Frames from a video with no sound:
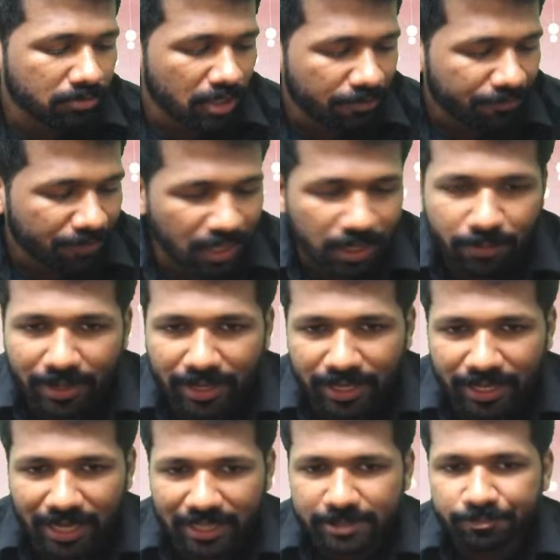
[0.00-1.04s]
are frequently
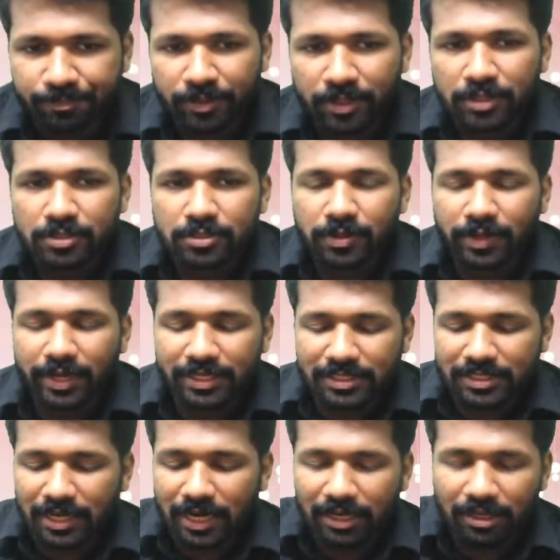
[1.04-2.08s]
asked. So let's
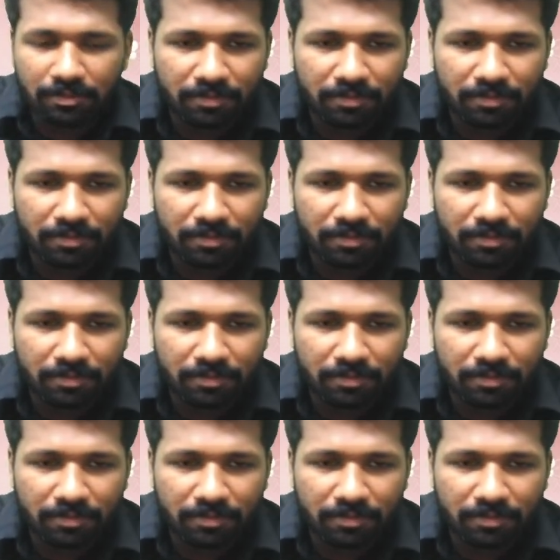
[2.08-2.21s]
start.